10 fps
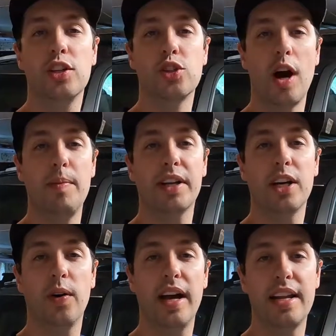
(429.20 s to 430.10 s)
So I'm gonna
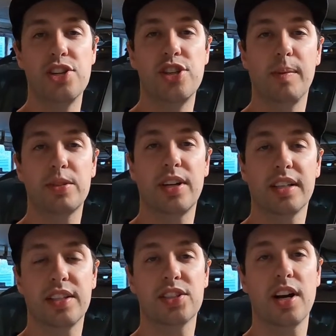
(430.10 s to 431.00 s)
go ahead and jump
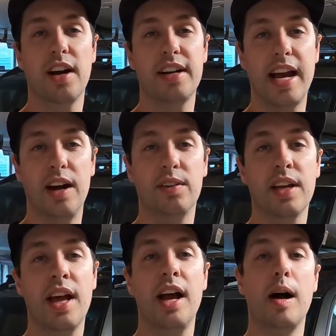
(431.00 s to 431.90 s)
start this car now.
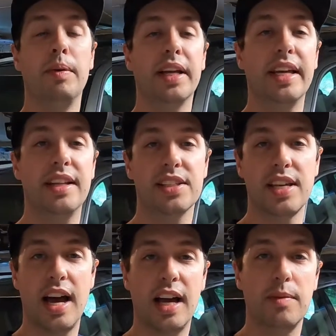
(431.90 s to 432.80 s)
I'm gonna get
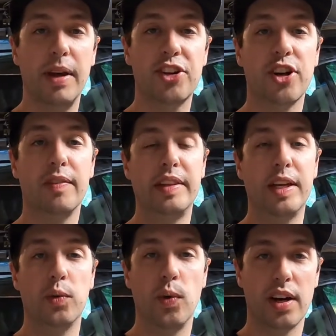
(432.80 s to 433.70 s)
inside and make sure
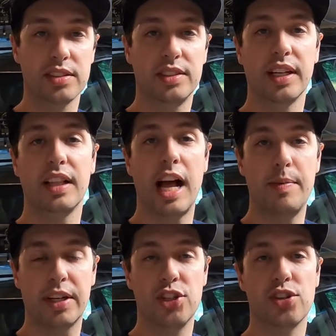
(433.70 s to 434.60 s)
everything works, the
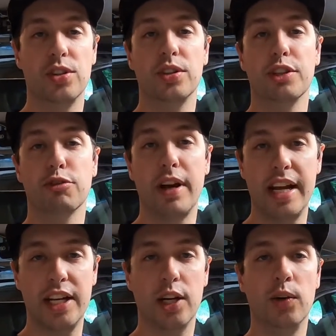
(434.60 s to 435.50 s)
climate control, the
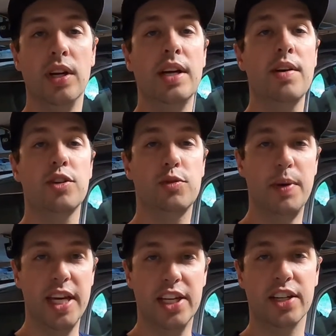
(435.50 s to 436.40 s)
radio,
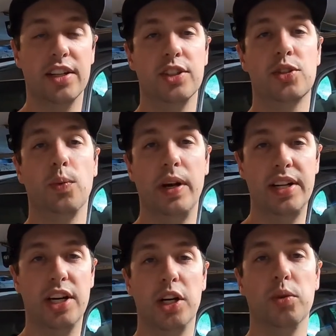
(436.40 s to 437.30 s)
speakers,
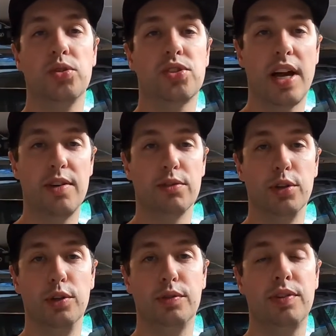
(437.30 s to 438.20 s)
windows,
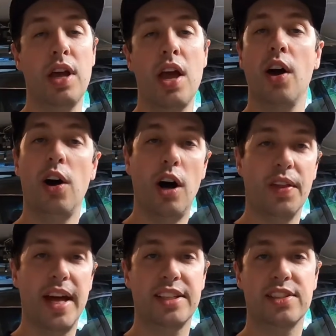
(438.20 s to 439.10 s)
sunroof, all
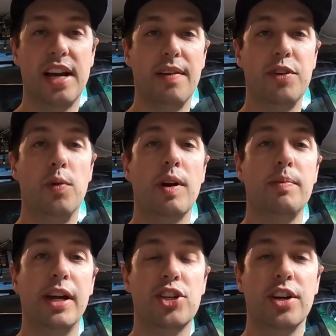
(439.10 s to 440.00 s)
that stuff. You wanna
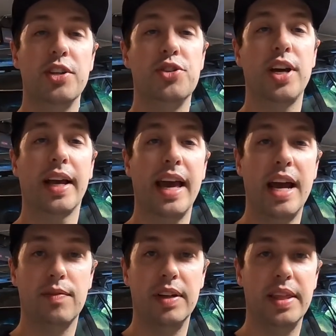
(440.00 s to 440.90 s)
make sure you check
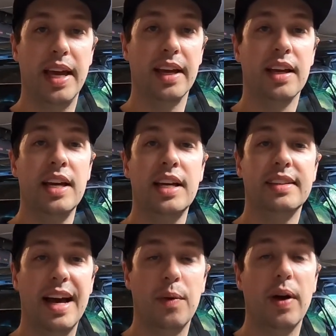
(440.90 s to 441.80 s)
everything.
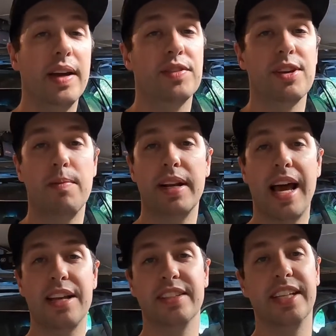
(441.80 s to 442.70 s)
That way, if somebody
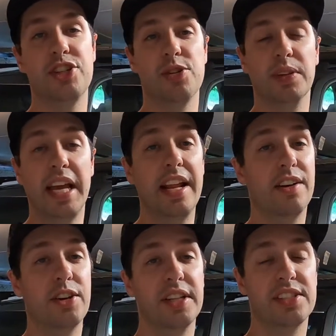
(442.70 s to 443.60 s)
has an issue later,
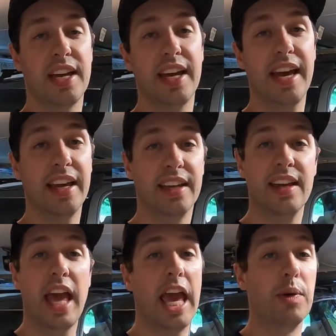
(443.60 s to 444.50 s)
you can say, hey,
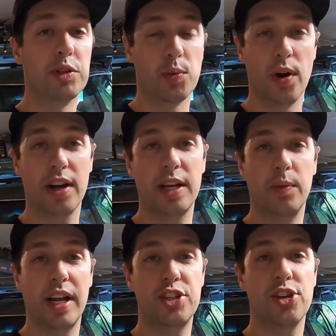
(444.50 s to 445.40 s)
it was working
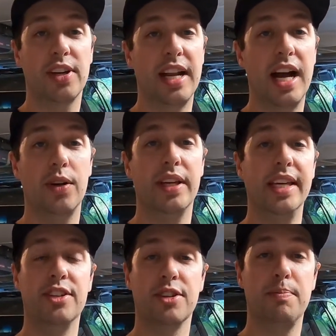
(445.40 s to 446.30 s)
when I took it out.
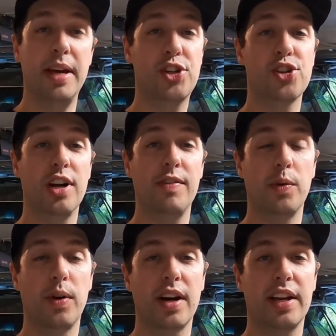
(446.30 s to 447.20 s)
Here's a picture of it
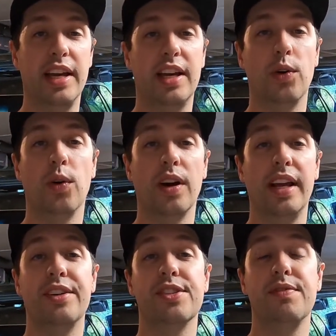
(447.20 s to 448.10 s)
working, or
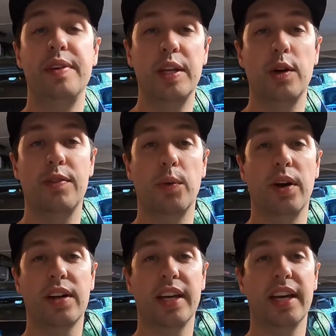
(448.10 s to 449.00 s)
here's a video of it
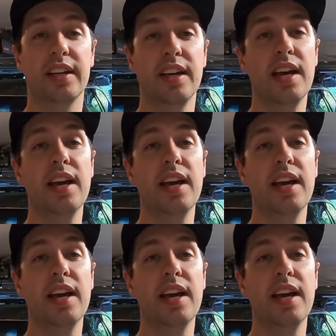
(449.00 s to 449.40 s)
working.